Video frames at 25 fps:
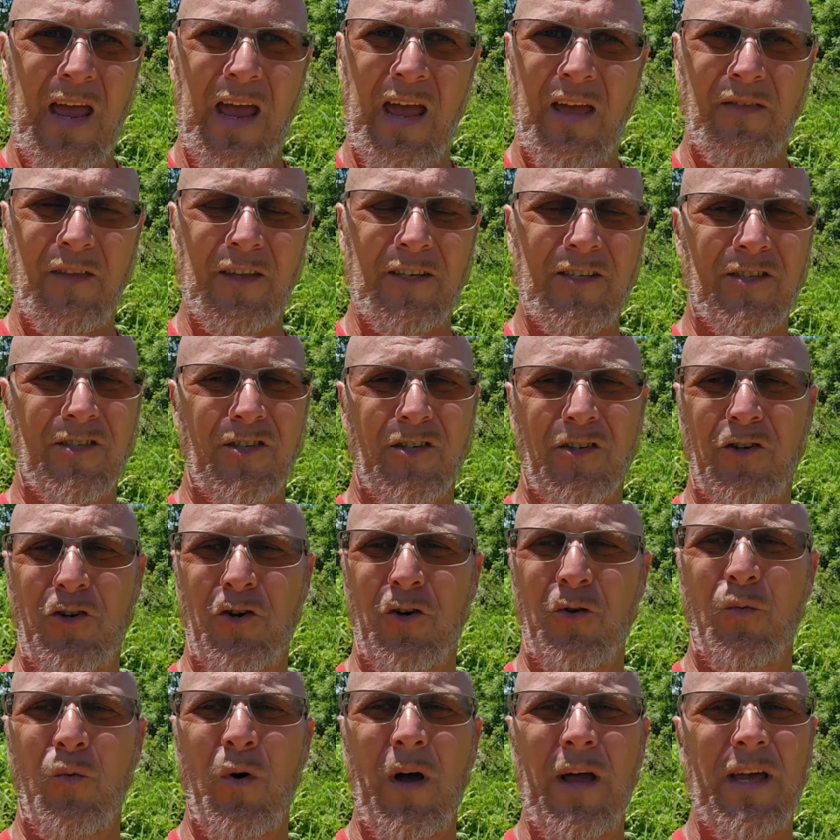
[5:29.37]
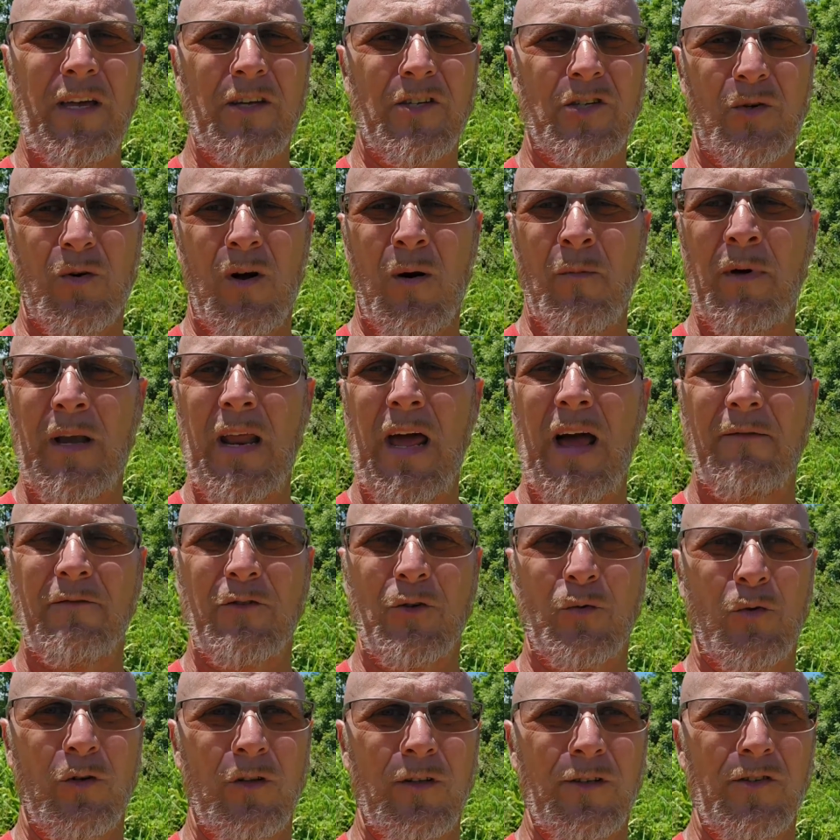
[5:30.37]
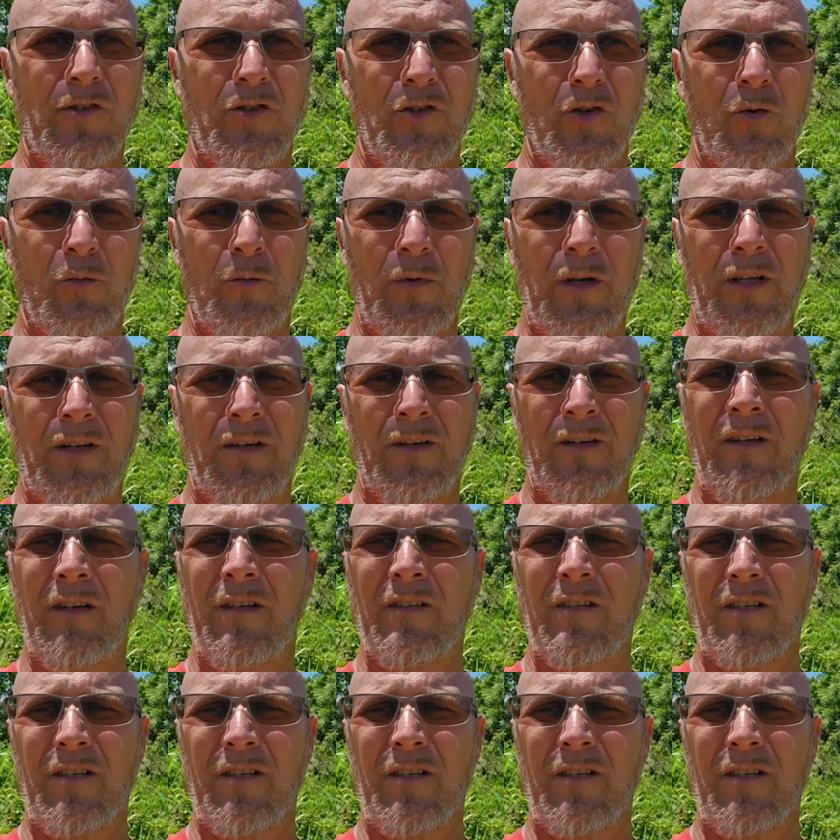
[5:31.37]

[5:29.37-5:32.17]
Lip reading: And this is a good way, so I'm gonna have to really zoom in